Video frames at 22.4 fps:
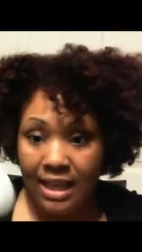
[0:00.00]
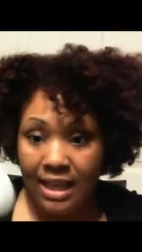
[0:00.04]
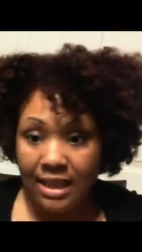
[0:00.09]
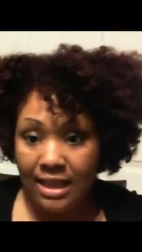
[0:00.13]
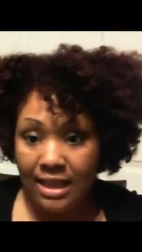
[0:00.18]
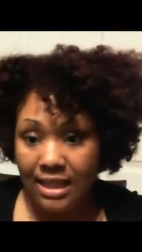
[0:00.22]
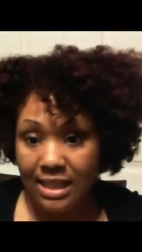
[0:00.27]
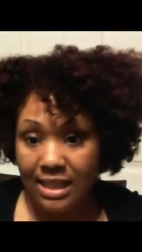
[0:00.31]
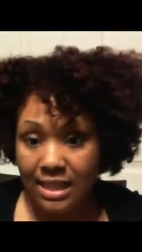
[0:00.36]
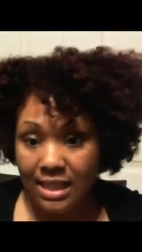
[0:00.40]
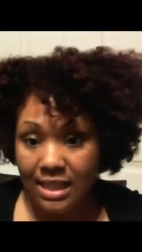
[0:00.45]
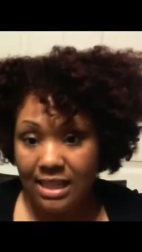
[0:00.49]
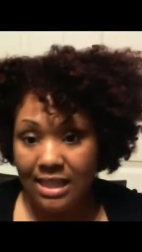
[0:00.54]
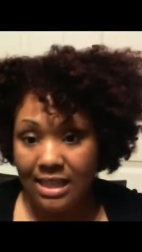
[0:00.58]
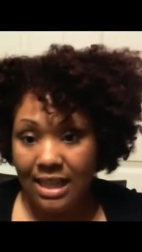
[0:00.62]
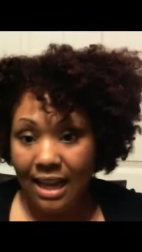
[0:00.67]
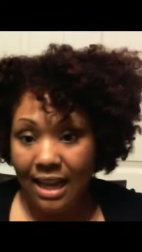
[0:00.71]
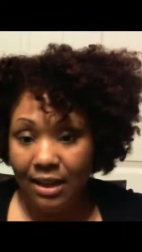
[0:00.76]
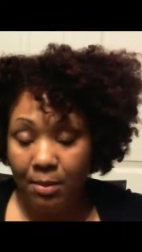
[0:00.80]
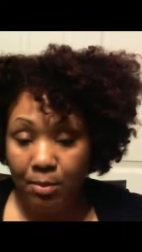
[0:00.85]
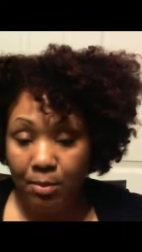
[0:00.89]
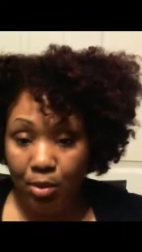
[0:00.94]
this is
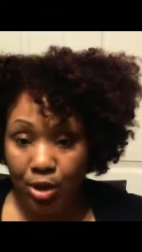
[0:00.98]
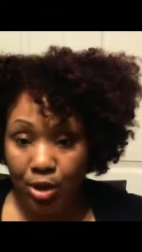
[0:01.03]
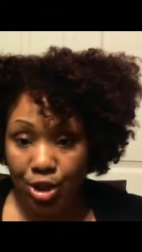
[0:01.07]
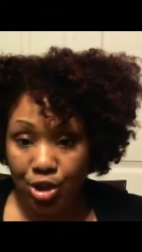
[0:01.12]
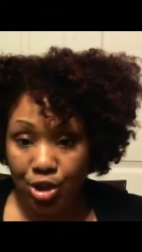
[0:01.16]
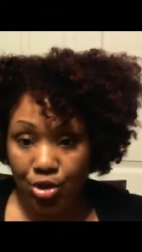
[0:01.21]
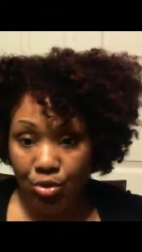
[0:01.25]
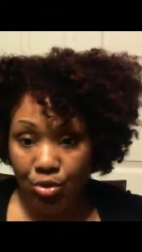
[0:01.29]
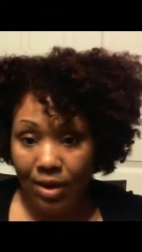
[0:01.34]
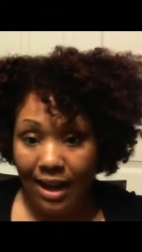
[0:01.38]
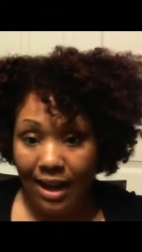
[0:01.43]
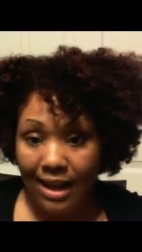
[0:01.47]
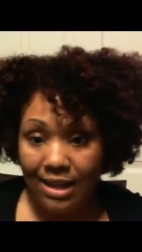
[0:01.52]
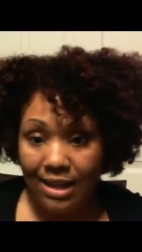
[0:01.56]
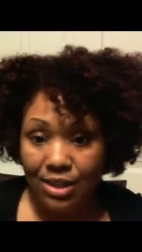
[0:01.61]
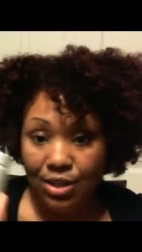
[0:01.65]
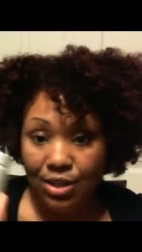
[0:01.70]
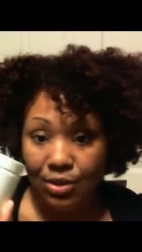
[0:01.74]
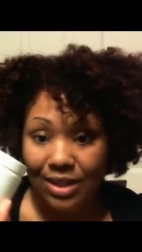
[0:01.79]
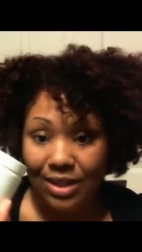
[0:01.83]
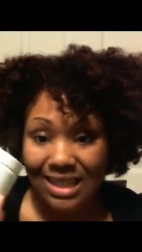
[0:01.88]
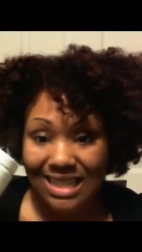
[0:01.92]
not a
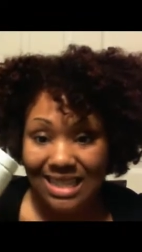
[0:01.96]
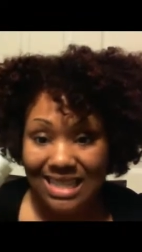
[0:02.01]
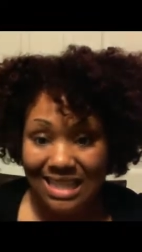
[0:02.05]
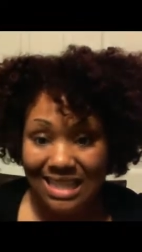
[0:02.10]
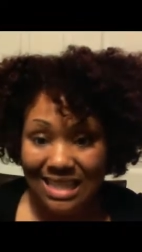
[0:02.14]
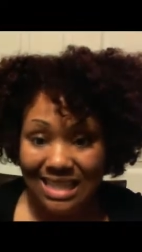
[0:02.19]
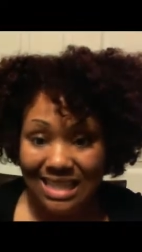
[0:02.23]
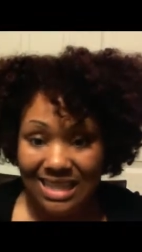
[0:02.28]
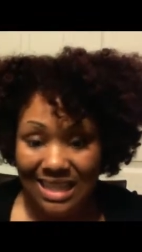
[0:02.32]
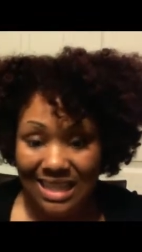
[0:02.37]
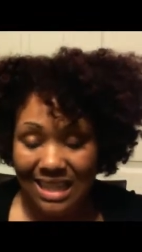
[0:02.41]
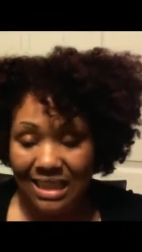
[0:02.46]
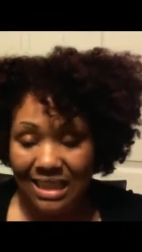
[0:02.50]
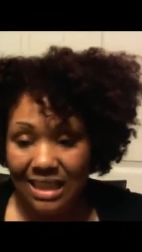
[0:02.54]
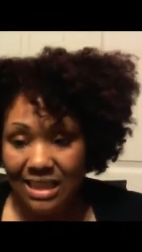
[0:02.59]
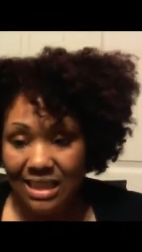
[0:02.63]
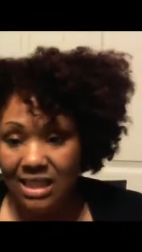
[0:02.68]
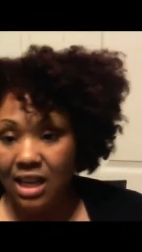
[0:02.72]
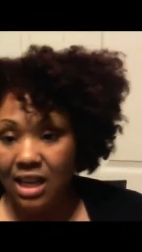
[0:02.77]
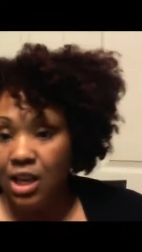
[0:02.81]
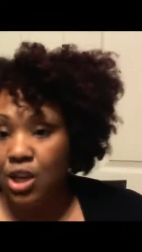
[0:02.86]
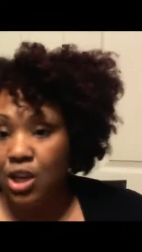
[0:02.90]
moisturizer. It is a
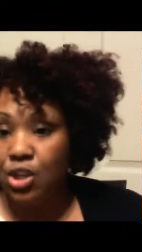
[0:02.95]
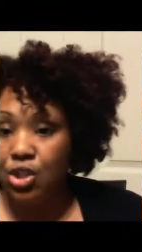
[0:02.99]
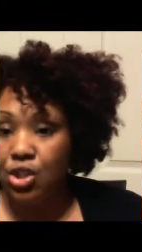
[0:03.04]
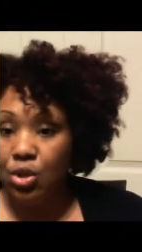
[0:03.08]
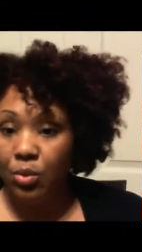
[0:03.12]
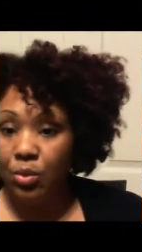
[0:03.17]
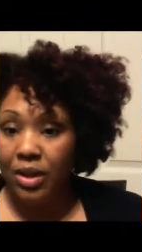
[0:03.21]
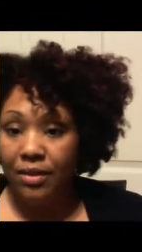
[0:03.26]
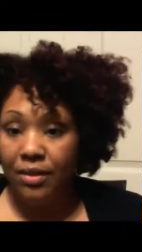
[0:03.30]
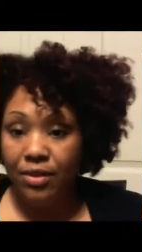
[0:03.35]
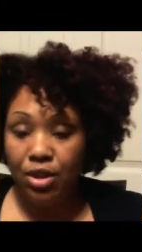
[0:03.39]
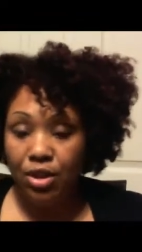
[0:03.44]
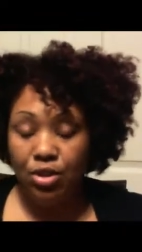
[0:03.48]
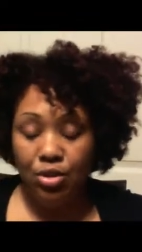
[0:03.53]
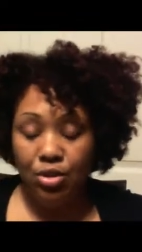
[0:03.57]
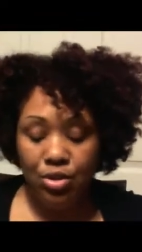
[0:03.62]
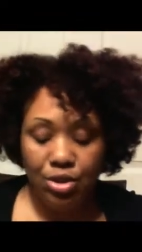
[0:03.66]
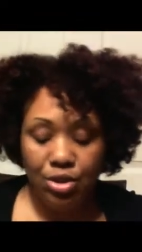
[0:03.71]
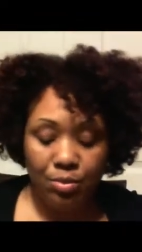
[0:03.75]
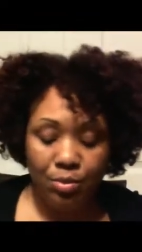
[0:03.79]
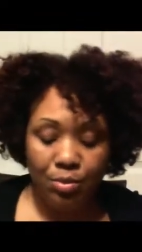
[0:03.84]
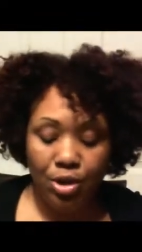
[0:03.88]
sealant. So whatever you
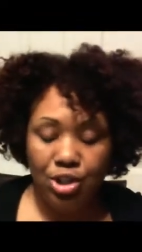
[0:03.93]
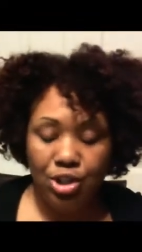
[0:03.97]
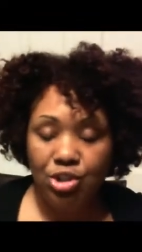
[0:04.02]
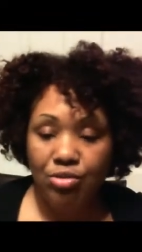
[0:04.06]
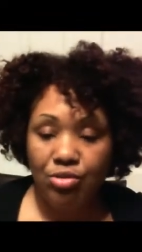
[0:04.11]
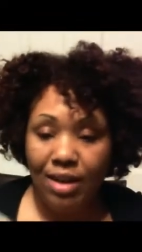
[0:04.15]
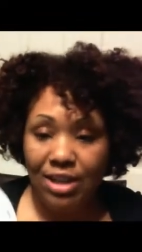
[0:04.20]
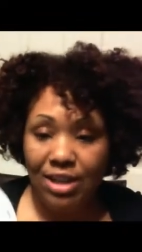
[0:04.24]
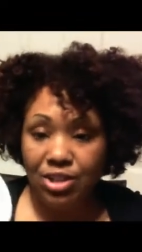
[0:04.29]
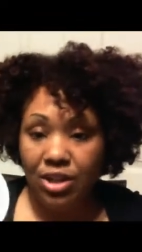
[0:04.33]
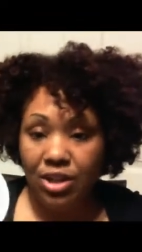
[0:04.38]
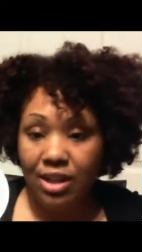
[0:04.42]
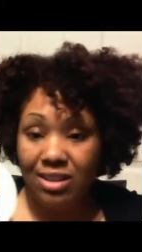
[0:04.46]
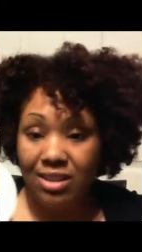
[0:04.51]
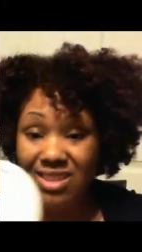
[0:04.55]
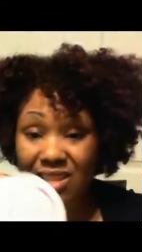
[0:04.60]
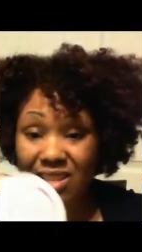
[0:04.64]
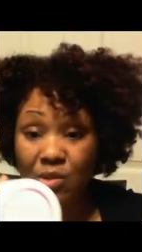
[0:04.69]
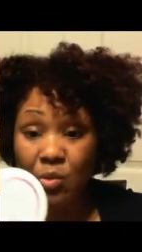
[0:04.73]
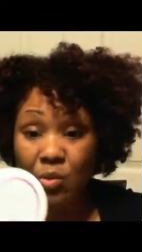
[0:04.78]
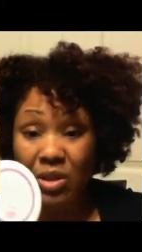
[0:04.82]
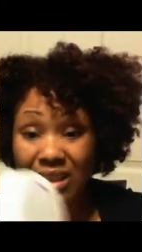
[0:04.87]
use to moisturize your hair,
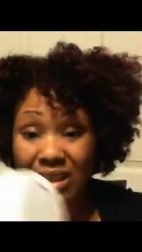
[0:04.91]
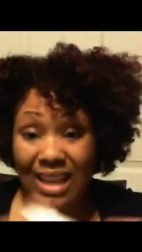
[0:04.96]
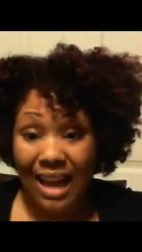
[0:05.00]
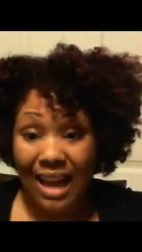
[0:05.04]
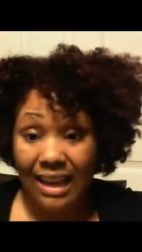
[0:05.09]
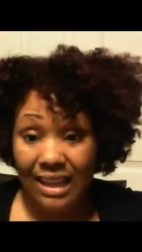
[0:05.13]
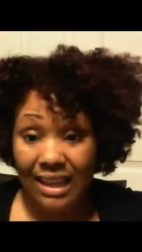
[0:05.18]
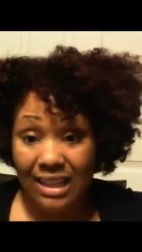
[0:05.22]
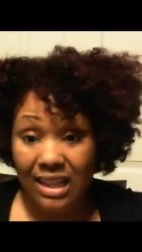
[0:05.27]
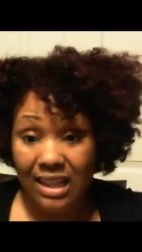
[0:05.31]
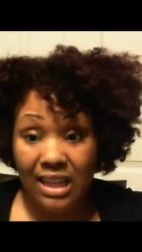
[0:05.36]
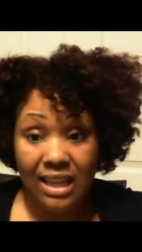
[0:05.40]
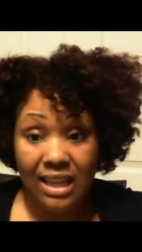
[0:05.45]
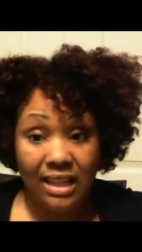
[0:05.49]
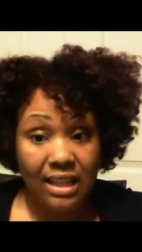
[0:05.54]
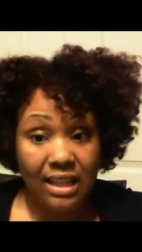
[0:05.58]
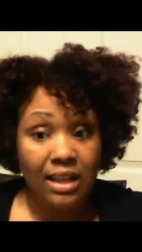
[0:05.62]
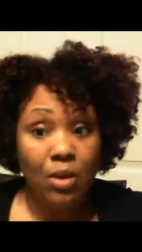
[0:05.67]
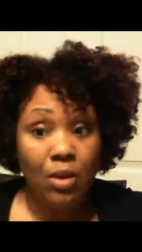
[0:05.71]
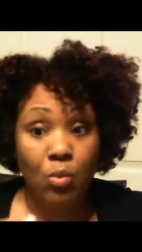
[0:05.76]
this will lock it in and it